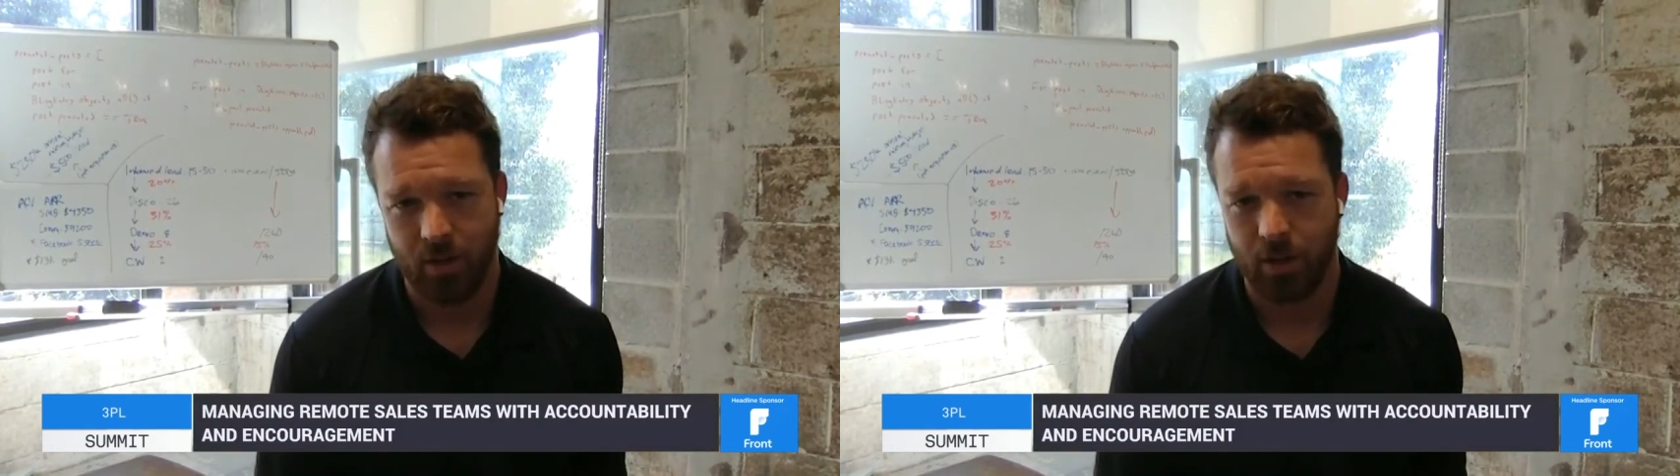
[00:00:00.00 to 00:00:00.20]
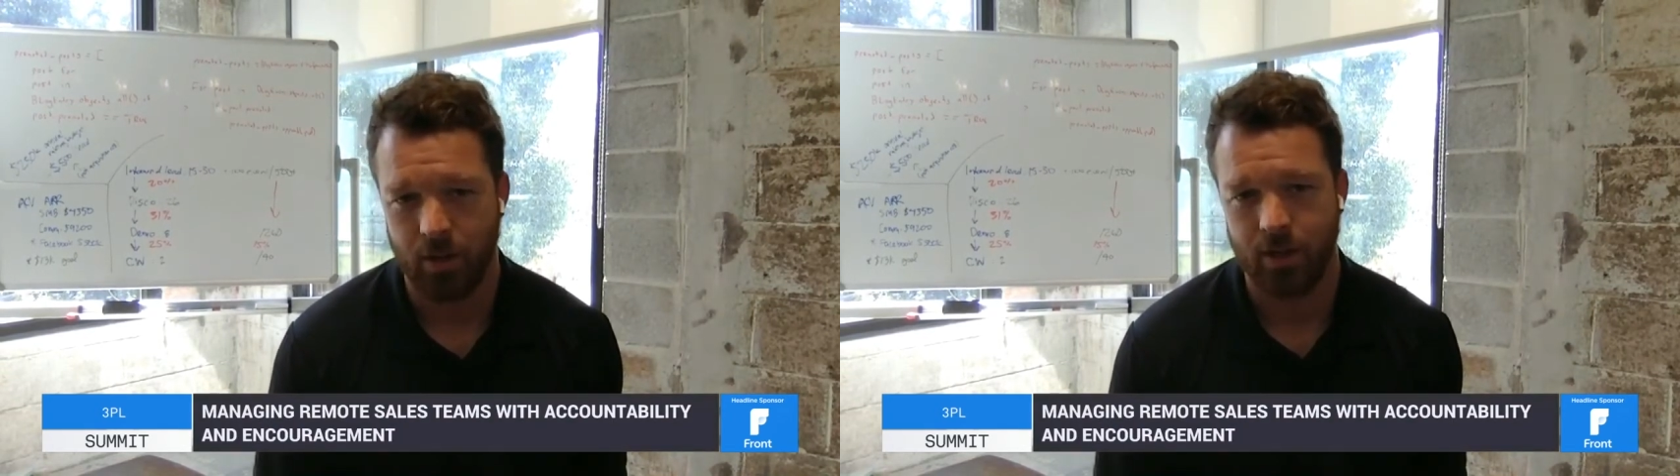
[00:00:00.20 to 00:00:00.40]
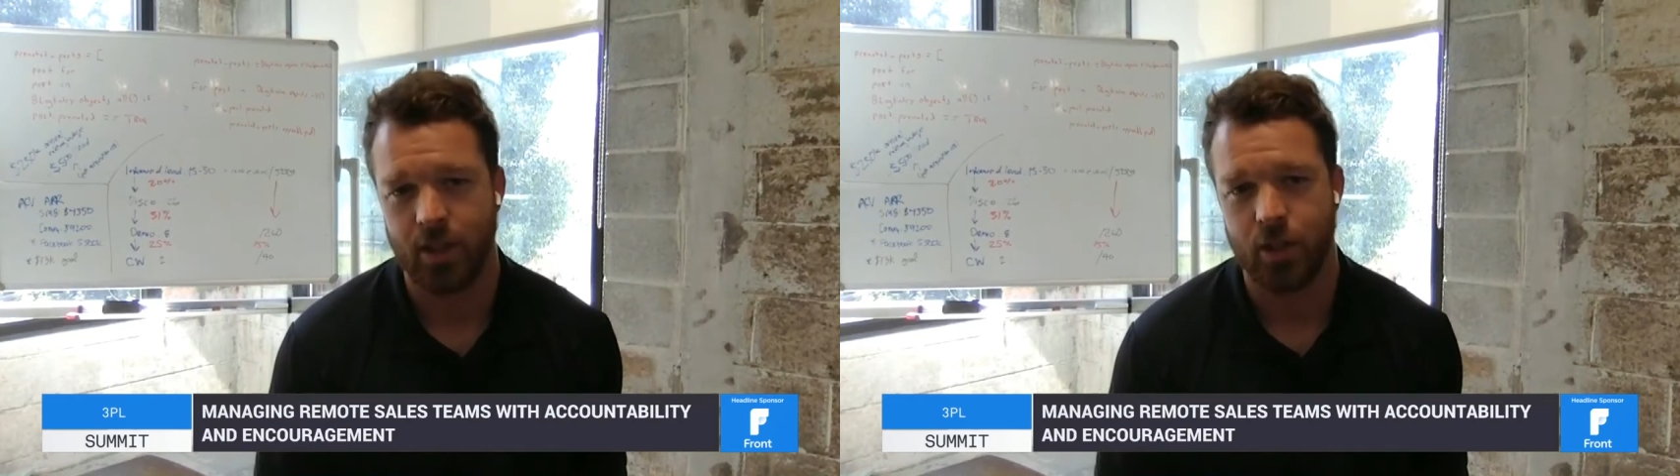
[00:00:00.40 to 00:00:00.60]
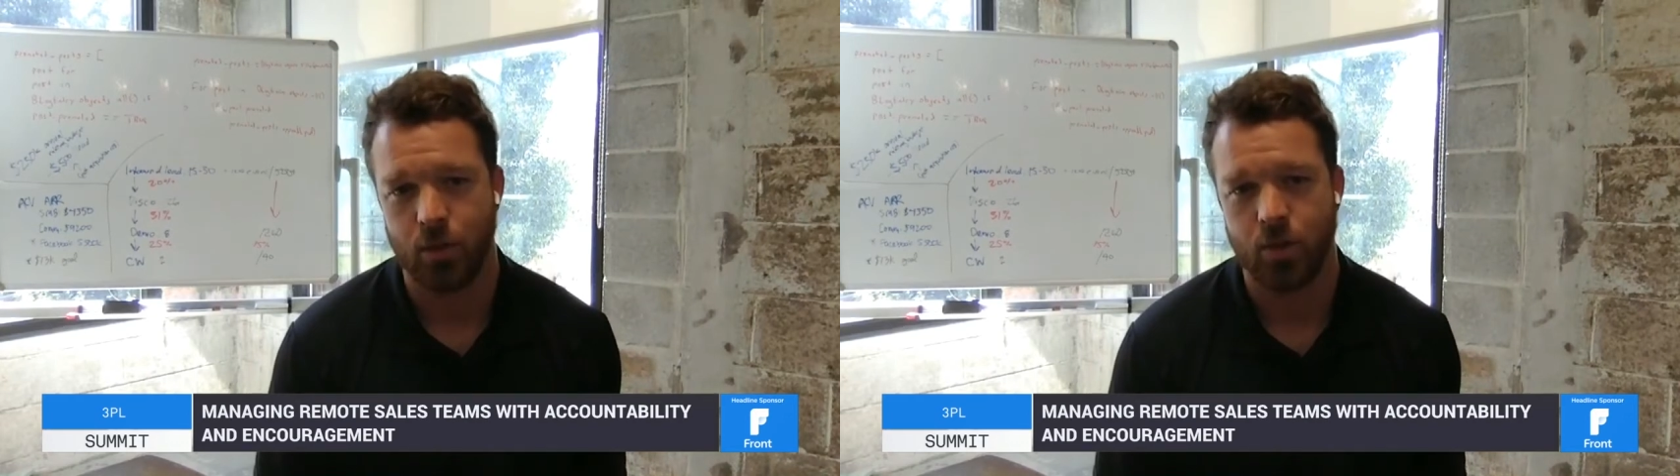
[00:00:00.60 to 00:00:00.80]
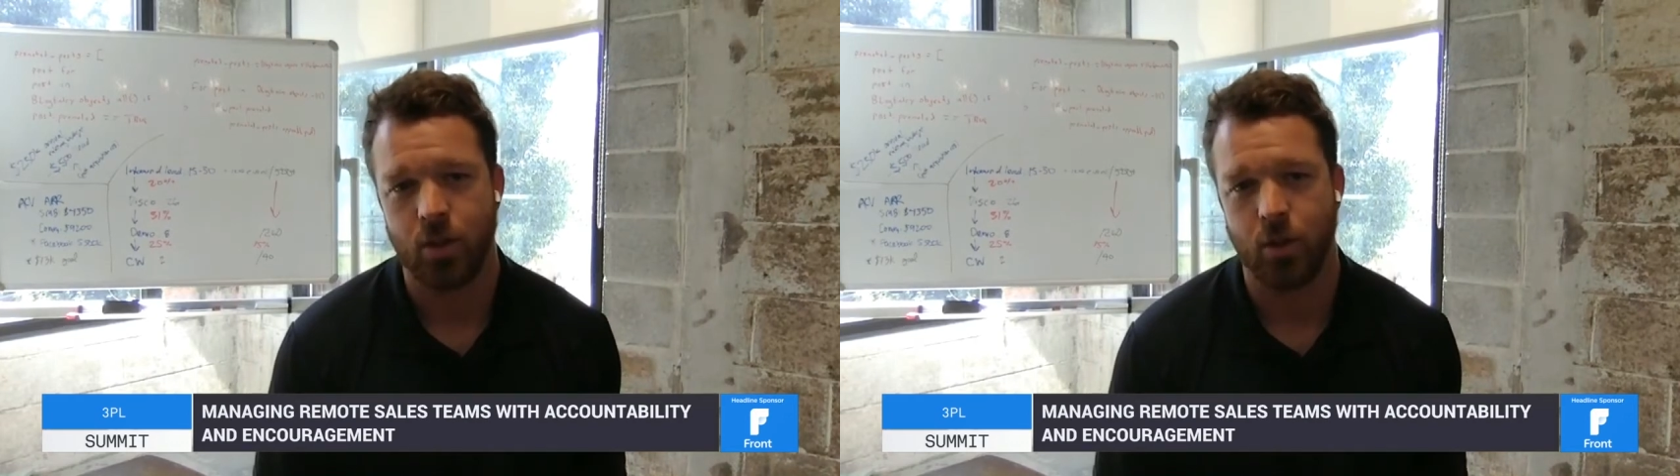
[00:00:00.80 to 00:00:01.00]
that are going to lead
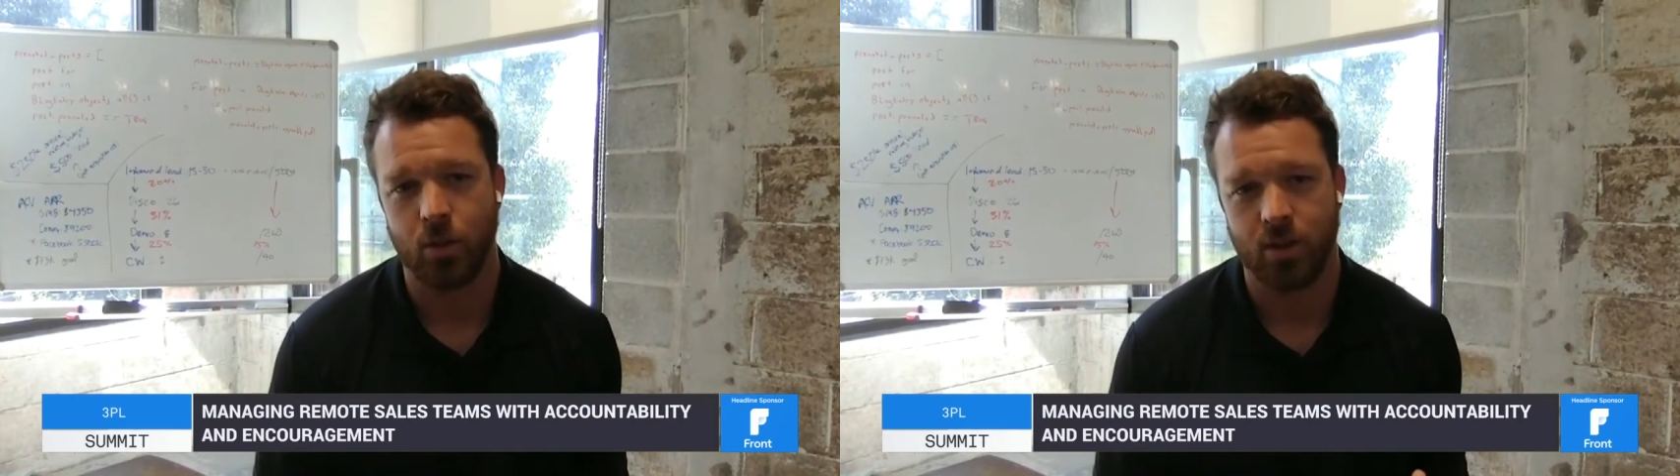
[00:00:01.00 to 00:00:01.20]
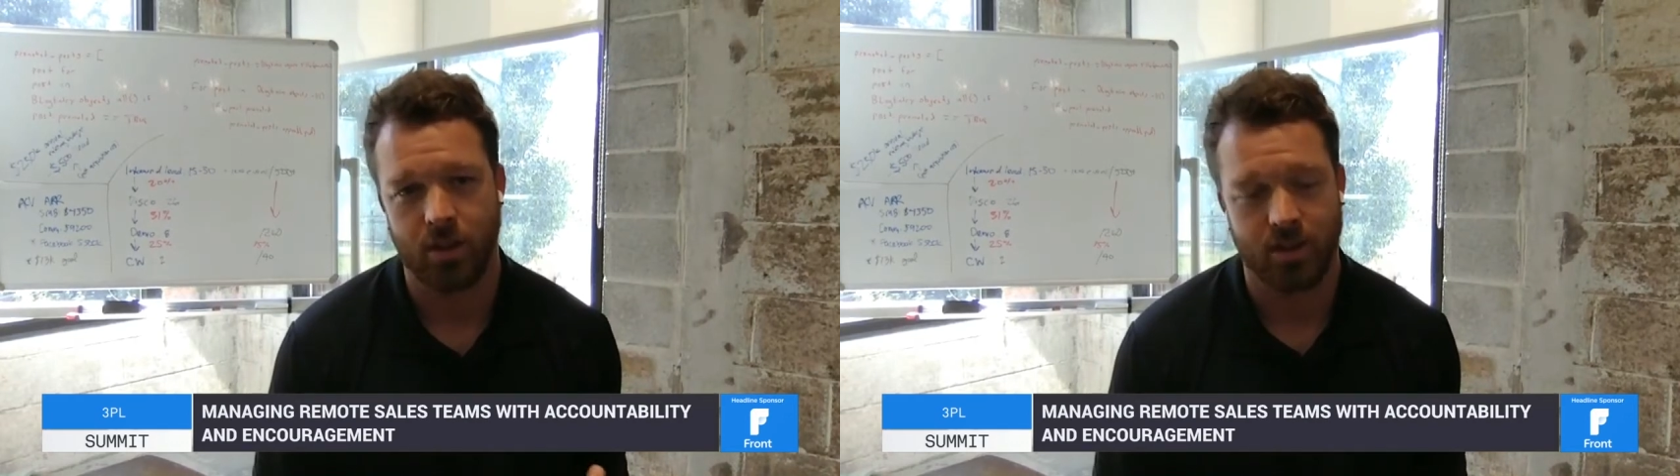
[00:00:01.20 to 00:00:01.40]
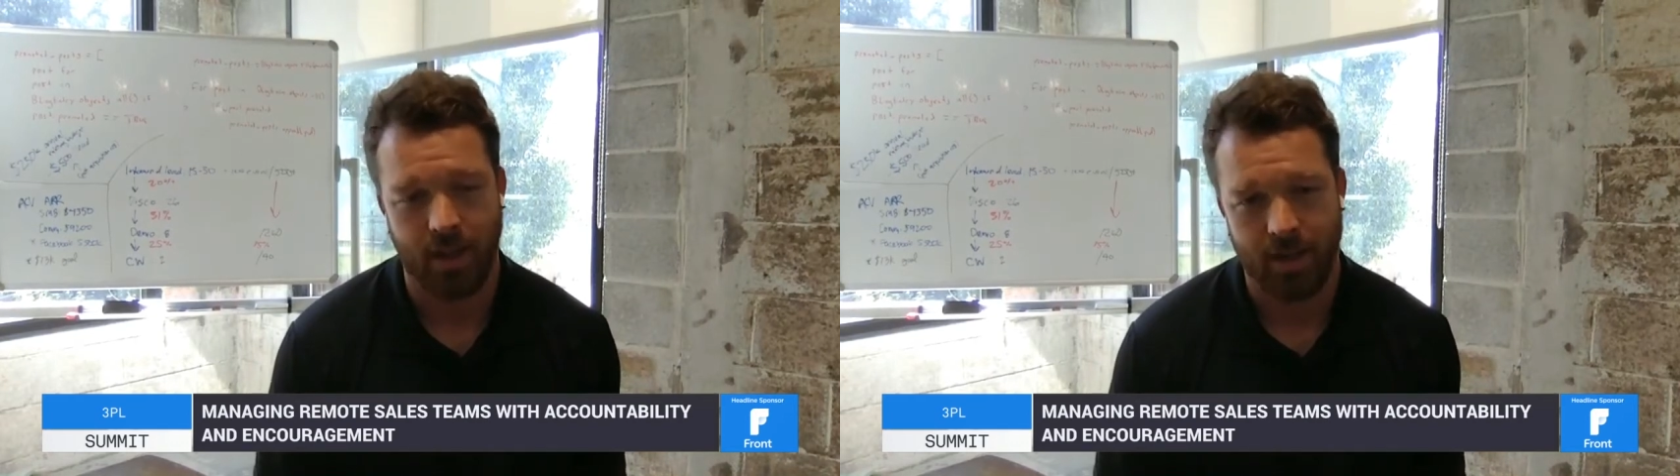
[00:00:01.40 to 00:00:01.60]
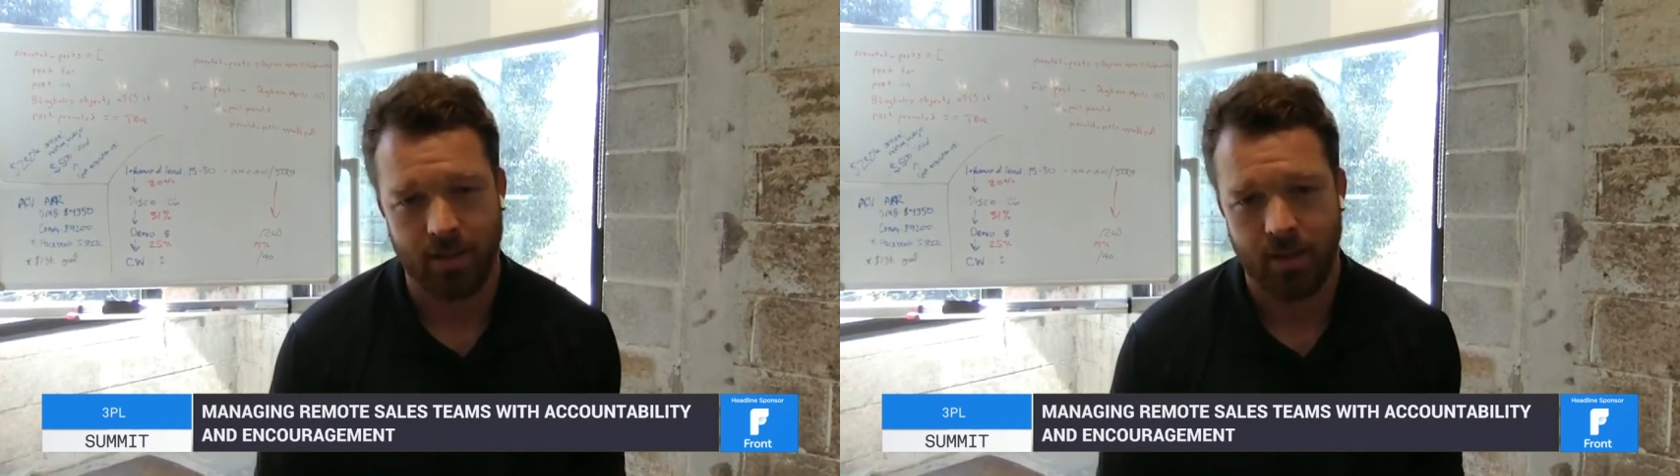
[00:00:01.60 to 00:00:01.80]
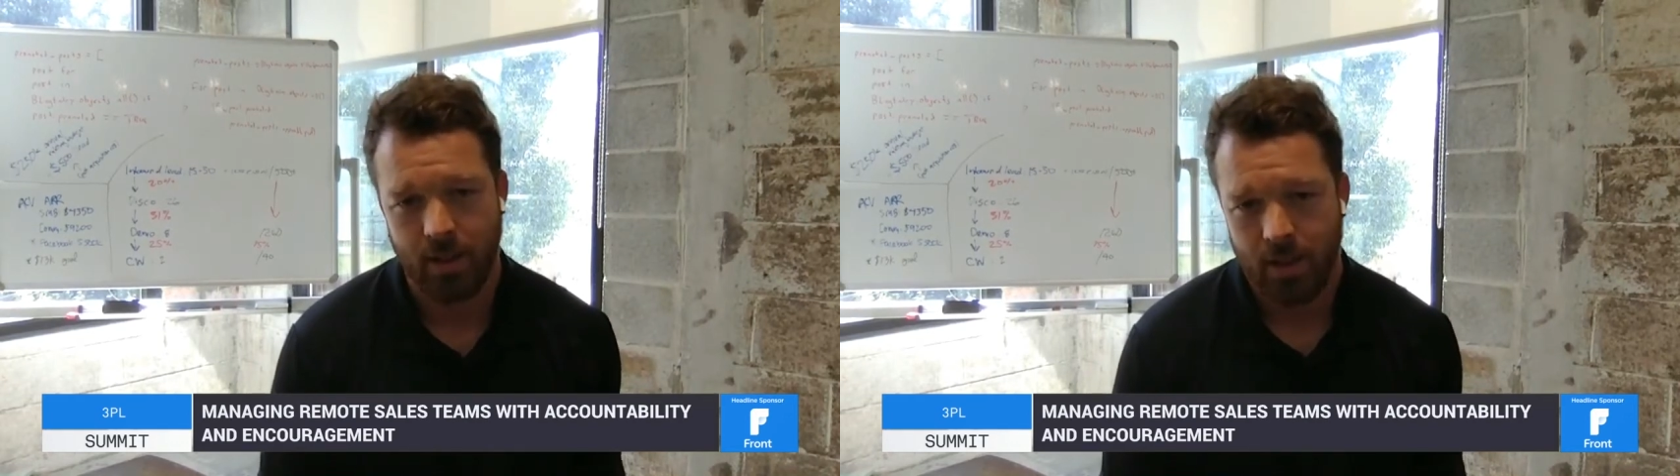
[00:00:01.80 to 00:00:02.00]
you to
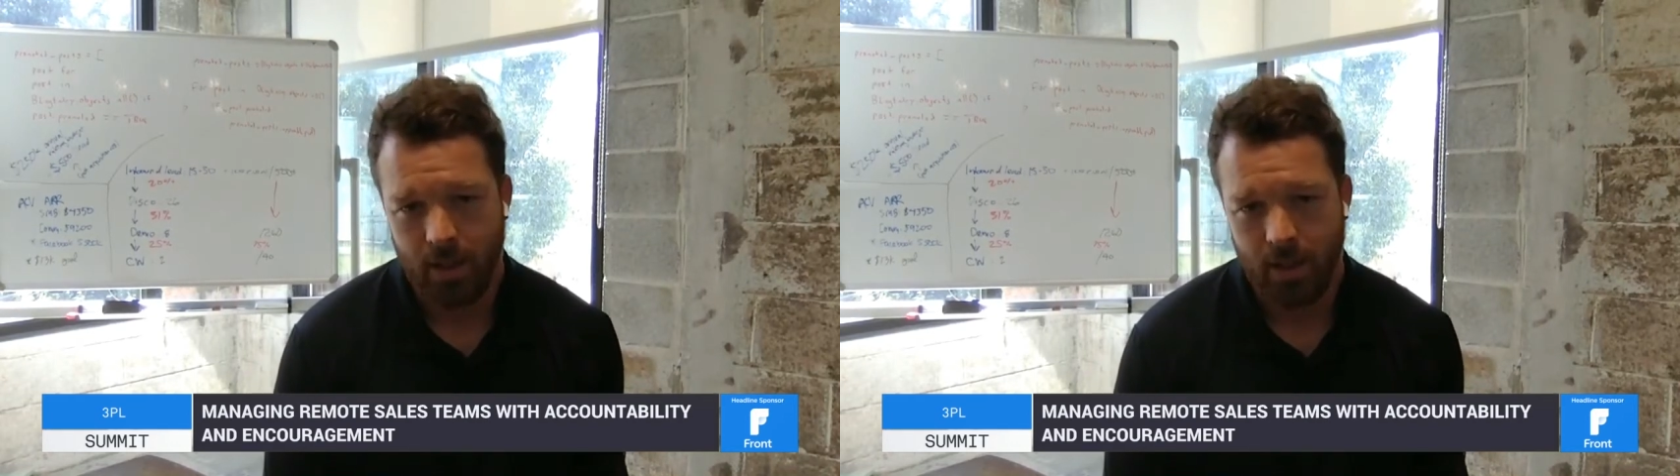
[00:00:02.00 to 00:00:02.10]
success.